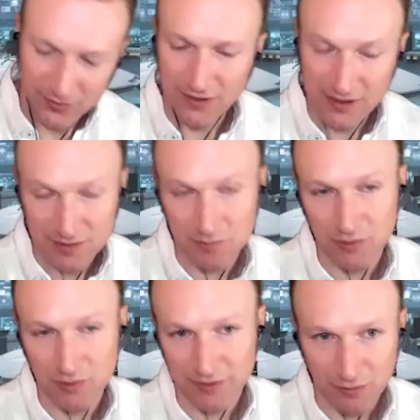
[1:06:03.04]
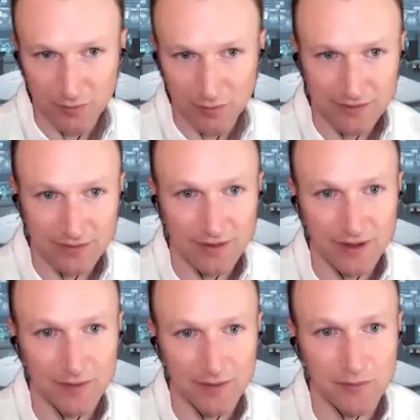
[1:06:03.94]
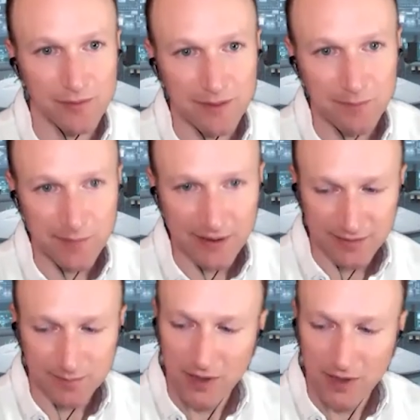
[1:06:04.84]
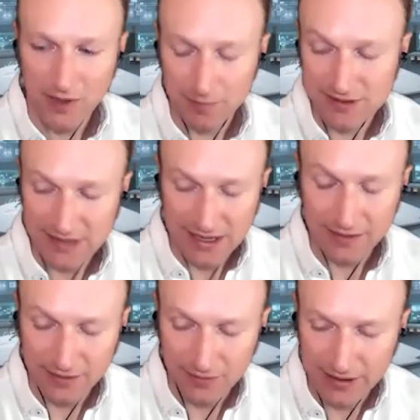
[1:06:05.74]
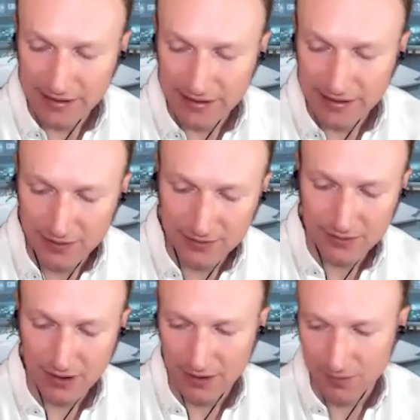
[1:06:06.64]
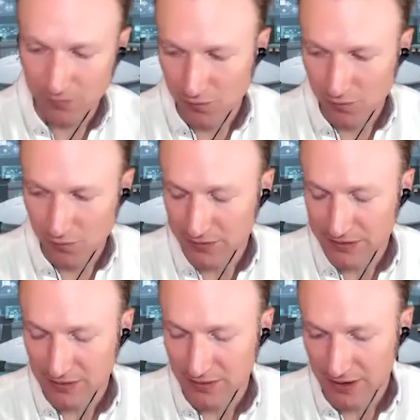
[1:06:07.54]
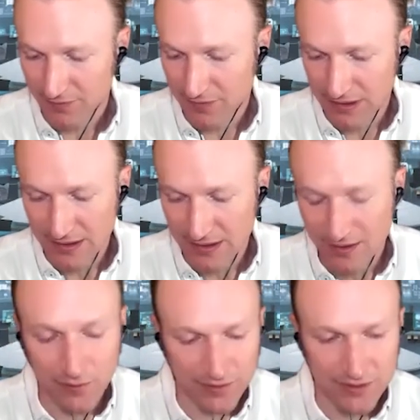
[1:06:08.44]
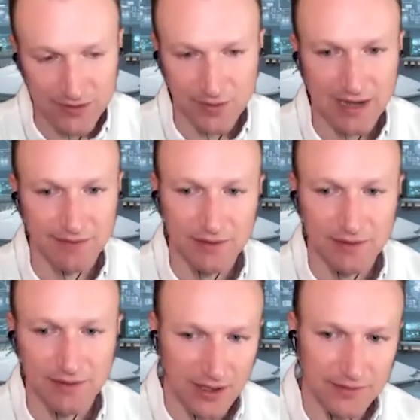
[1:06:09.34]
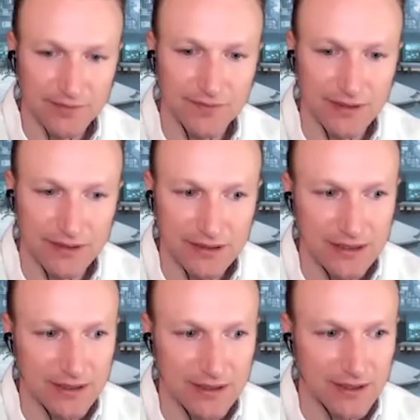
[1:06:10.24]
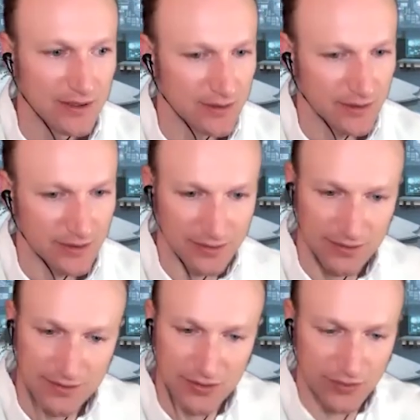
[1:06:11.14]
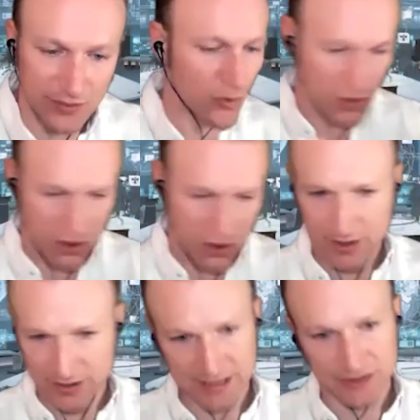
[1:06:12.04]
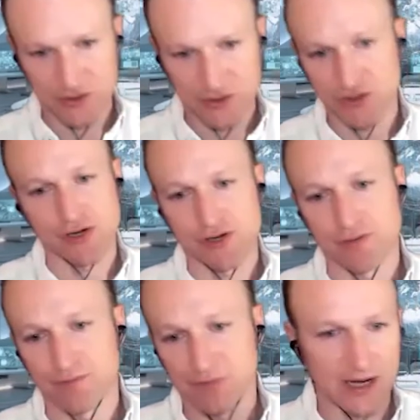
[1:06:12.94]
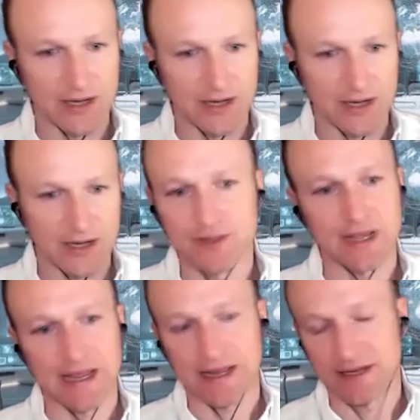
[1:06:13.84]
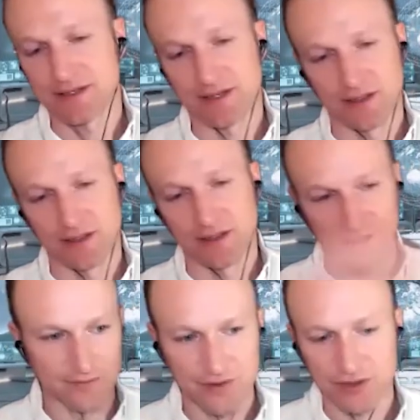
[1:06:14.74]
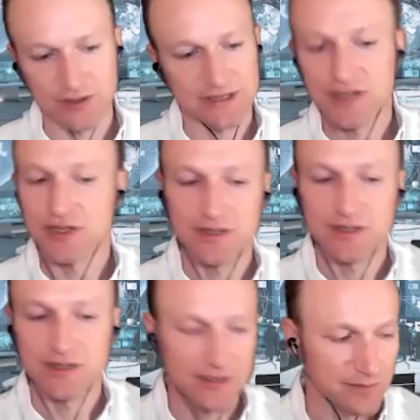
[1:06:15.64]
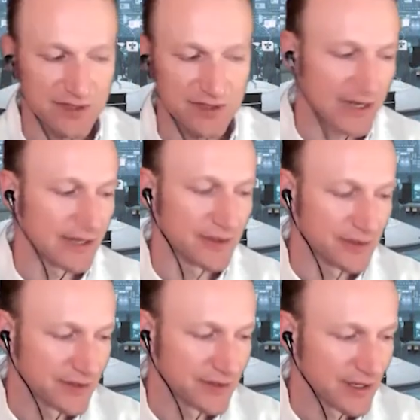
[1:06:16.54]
flexible at the moment. I mean, we're ramping and up and scaling right now. Um, we're building a lot of key components. We have a lot of the the sort of core architecture dialed and a lot of the visualization systems dialed.